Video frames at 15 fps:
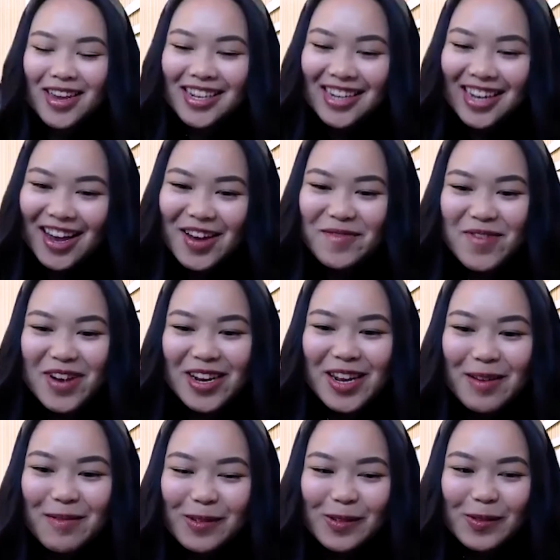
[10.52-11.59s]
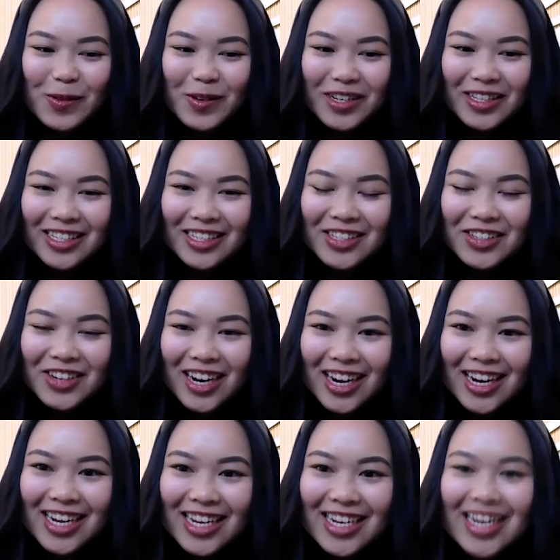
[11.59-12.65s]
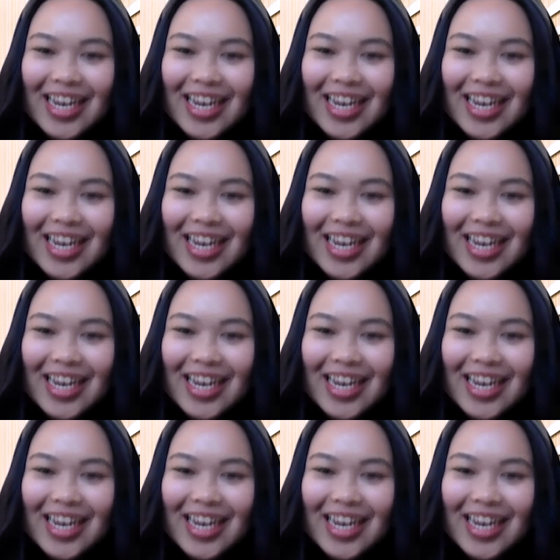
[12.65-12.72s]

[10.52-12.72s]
My name is Lauren Lee-Tran.